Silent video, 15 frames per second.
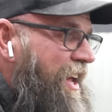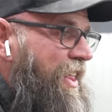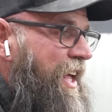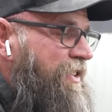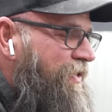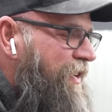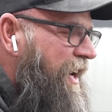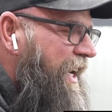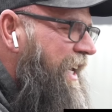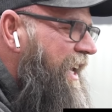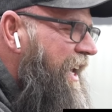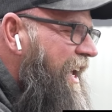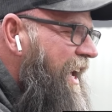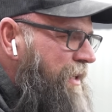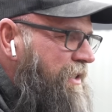Now that's funny.
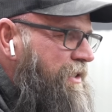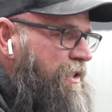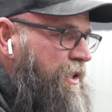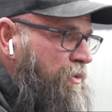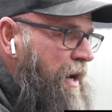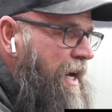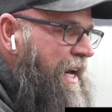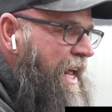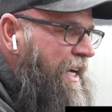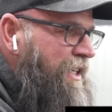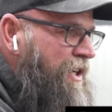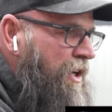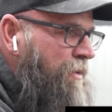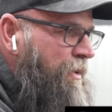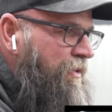This is a
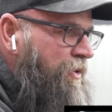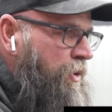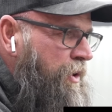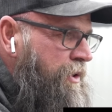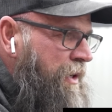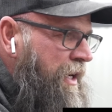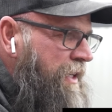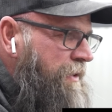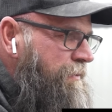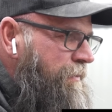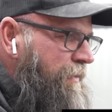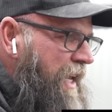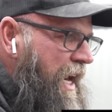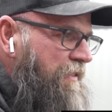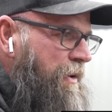right-handed tournament, of course, right?
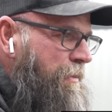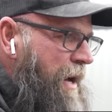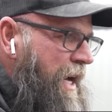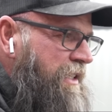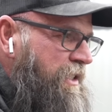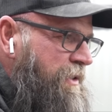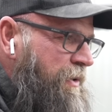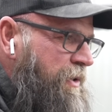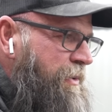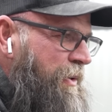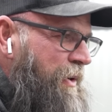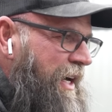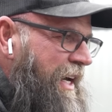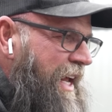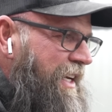Every match is supposed
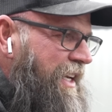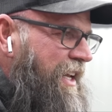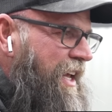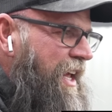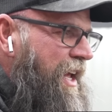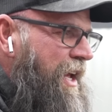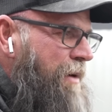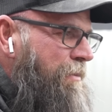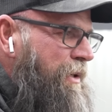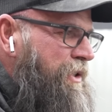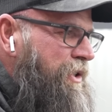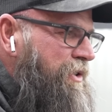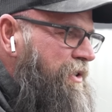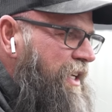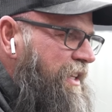to be right-handed,
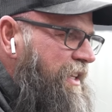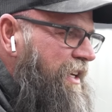but you see